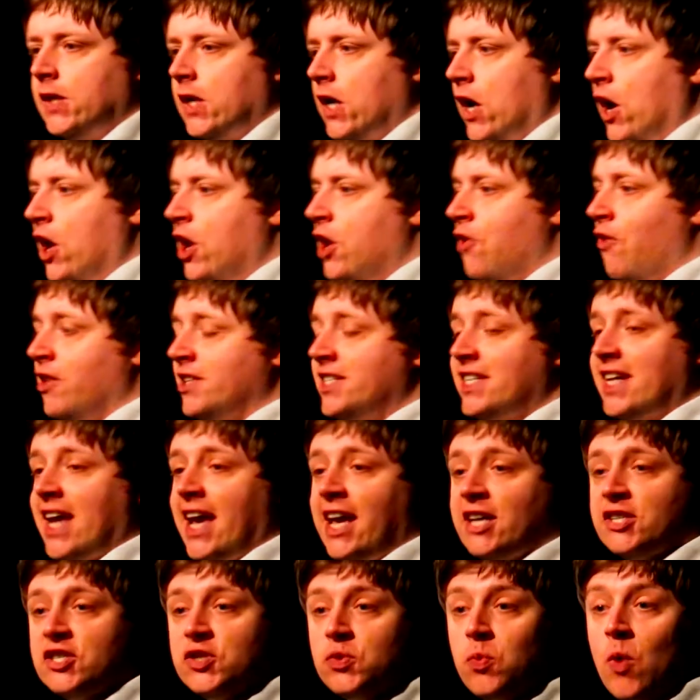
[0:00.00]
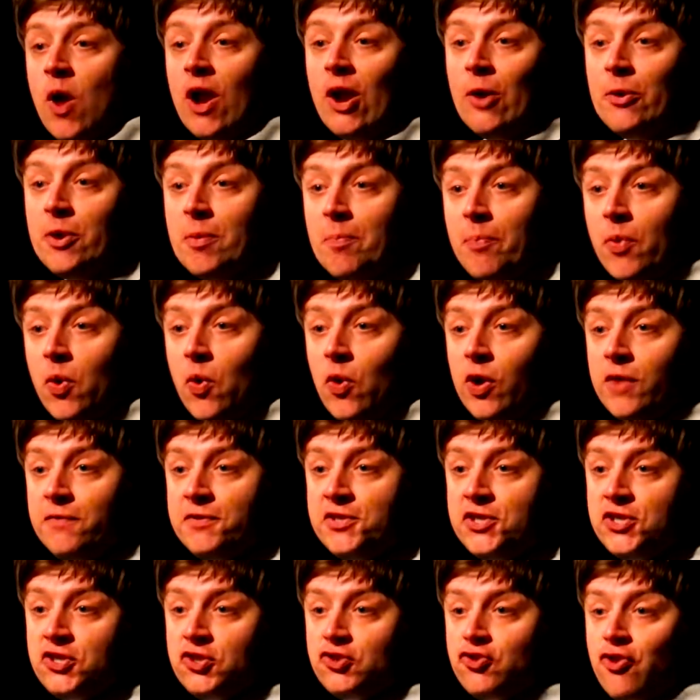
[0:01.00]
Earlier on today, I swallowed a ball of
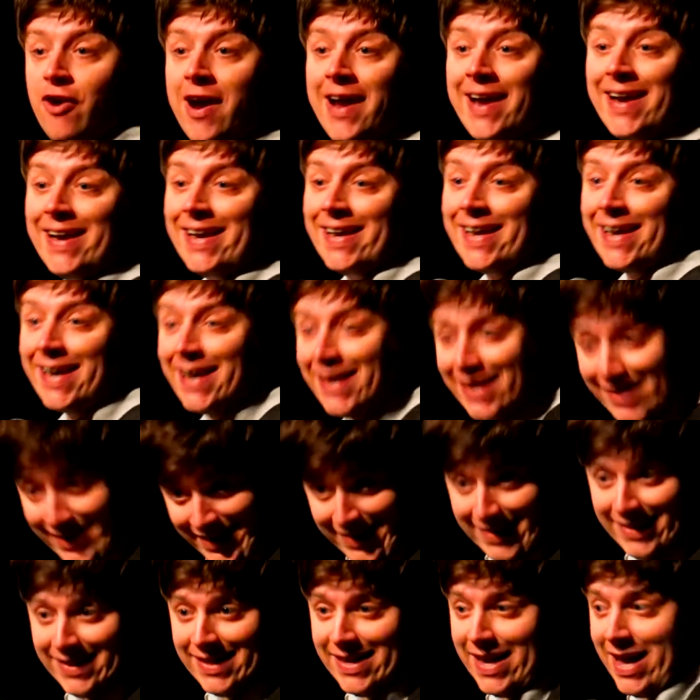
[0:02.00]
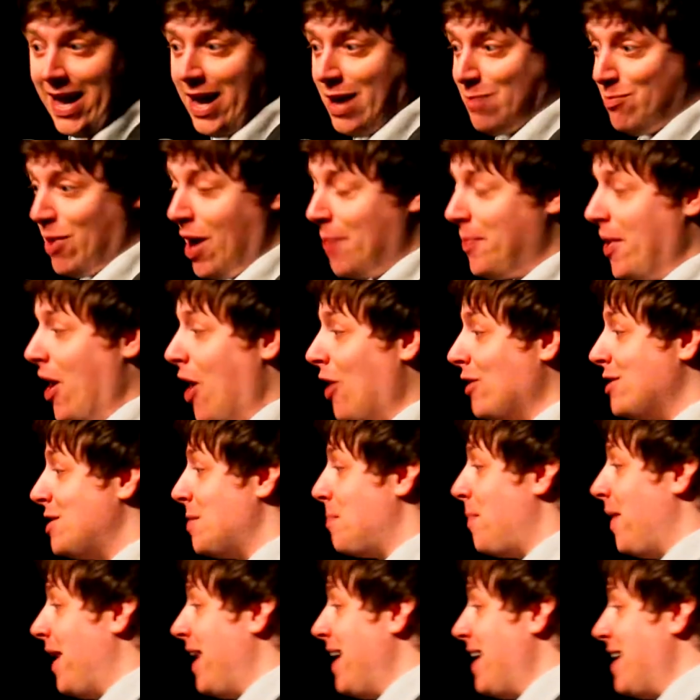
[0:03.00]
string. Yeah, it might be hard
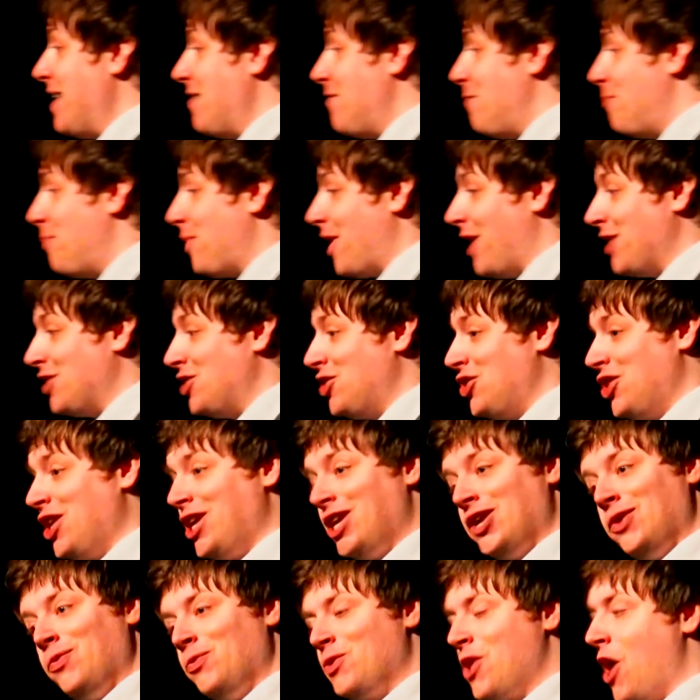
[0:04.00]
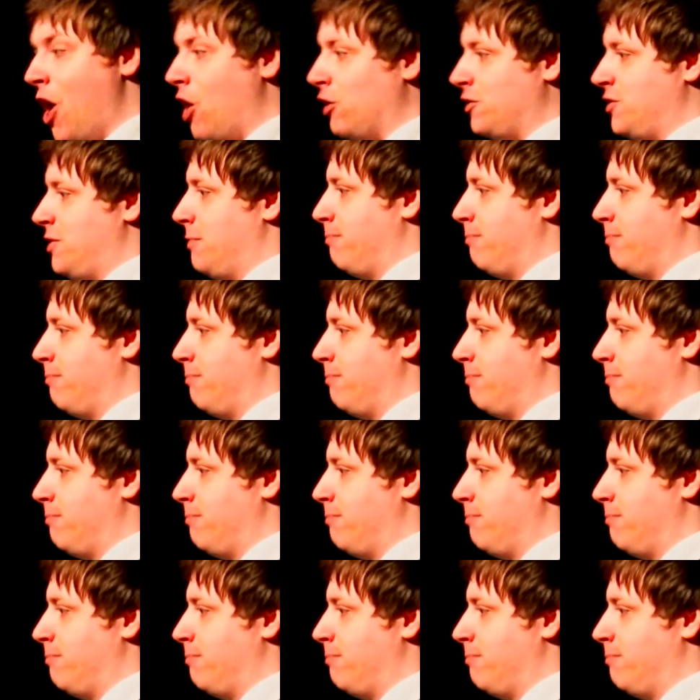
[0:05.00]
to believe, but I shit you not.